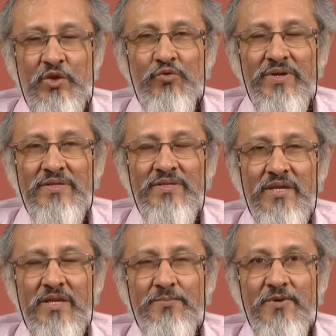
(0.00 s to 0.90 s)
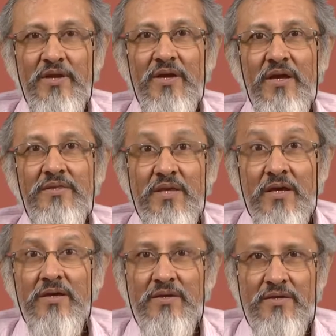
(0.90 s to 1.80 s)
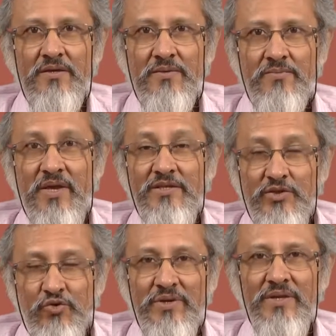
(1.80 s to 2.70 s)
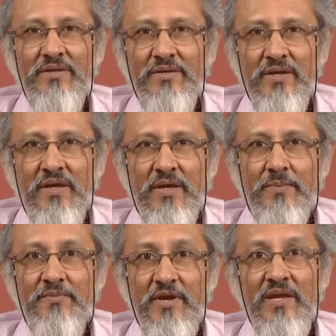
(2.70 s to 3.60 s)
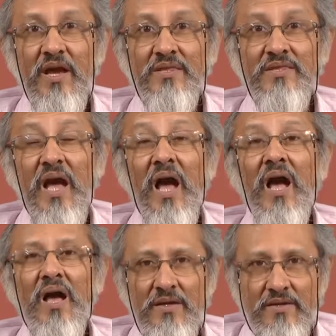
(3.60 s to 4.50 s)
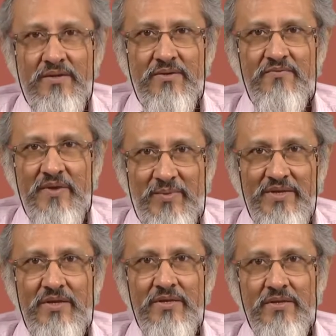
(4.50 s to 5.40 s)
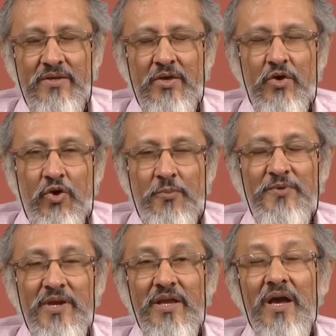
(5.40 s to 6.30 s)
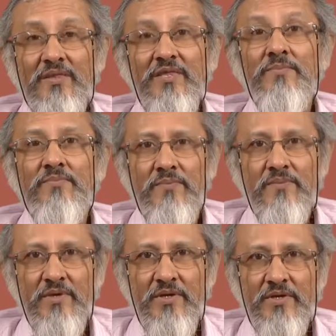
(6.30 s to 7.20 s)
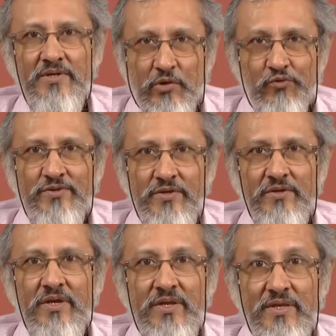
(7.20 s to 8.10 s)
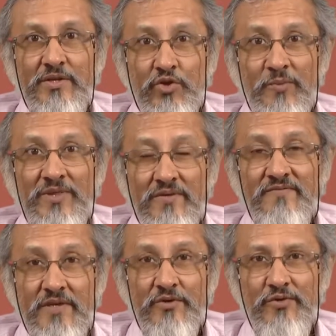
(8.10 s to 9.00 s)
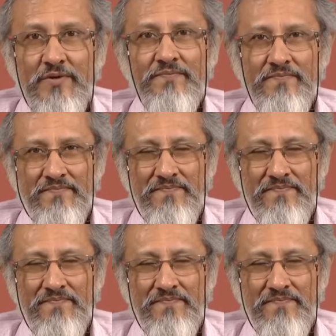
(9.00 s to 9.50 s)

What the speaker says: You can say prayata masculine, prayata feminine, or prayatam neuter in the nominative singular.